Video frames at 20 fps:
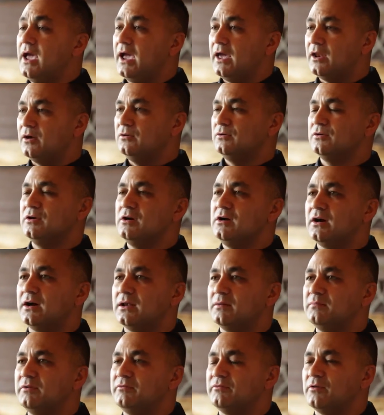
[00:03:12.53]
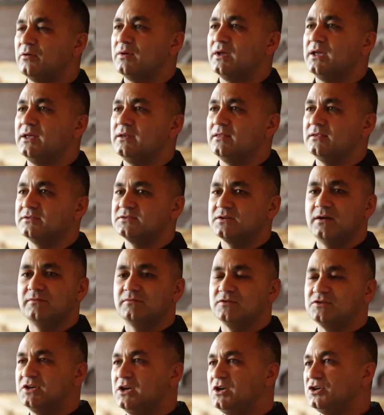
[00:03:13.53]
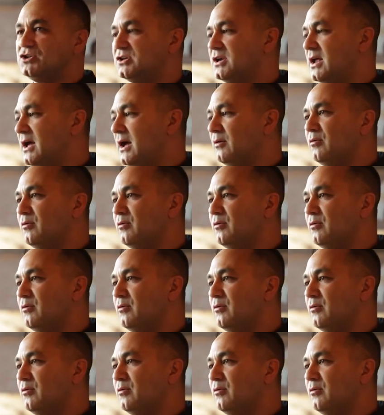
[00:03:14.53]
And hold on, before we get into this conversation,